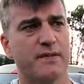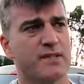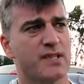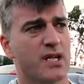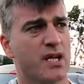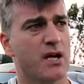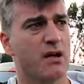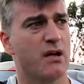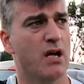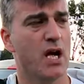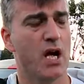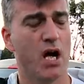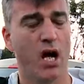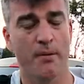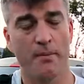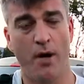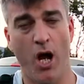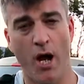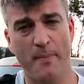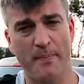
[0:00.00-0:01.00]
So I'm
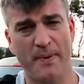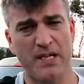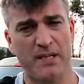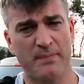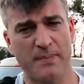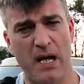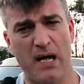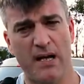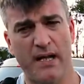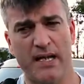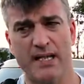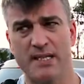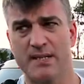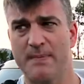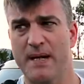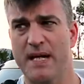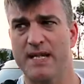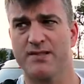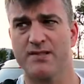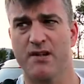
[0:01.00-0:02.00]
hoping to be able to get
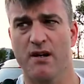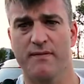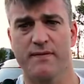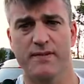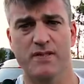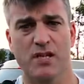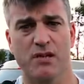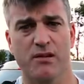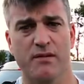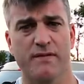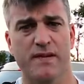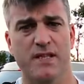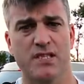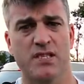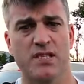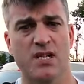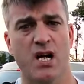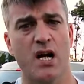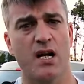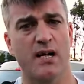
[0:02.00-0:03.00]
some astrophotography
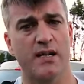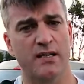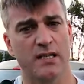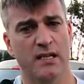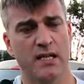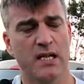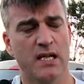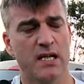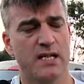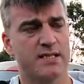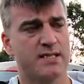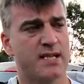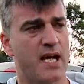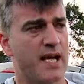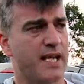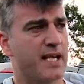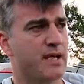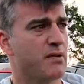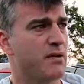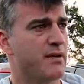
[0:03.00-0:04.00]
tonight and
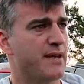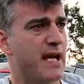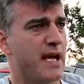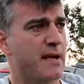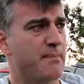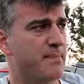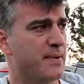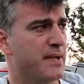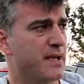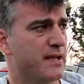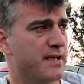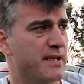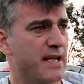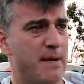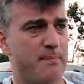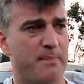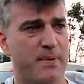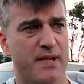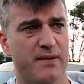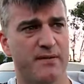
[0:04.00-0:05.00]
take you on that
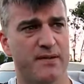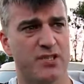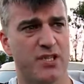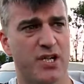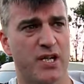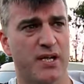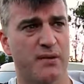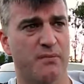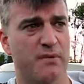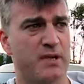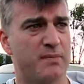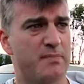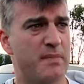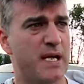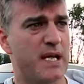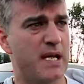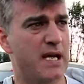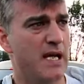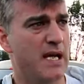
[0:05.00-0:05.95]
bit of a journey with me.